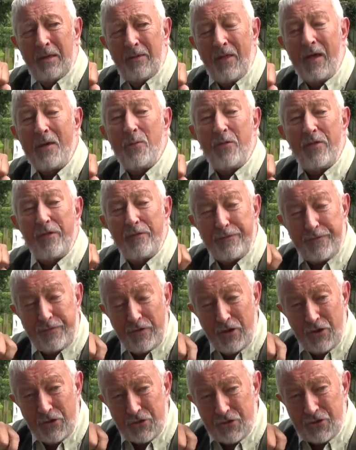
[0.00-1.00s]
they were the
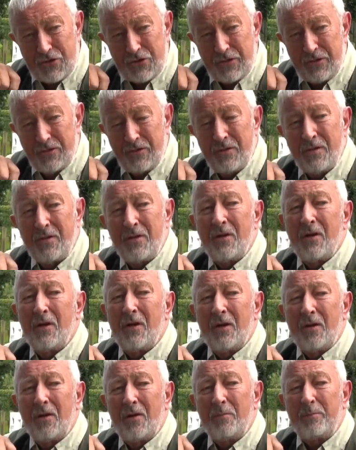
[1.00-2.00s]
first
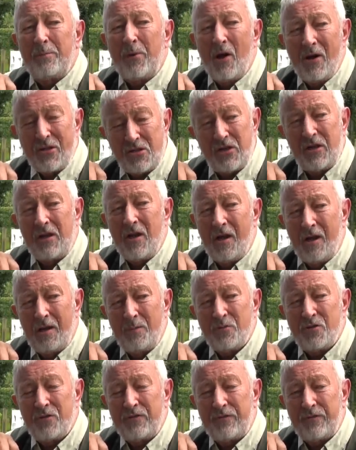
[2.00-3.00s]
bite
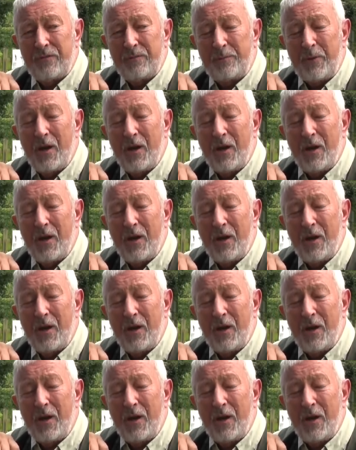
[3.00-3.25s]
alarms of